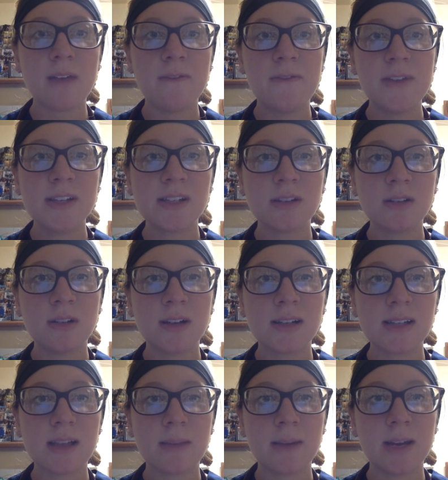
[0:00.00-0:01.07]
Physical
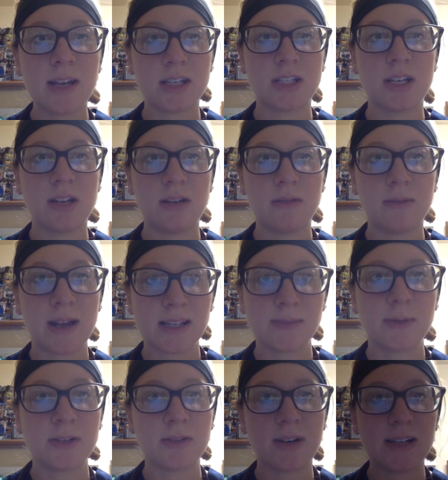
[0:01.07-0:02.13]
examination,
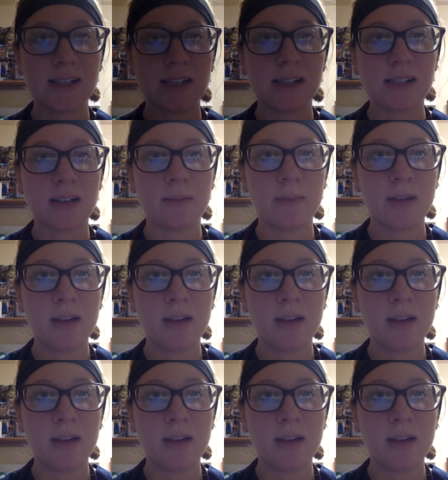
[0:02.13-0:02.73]
respiratory system.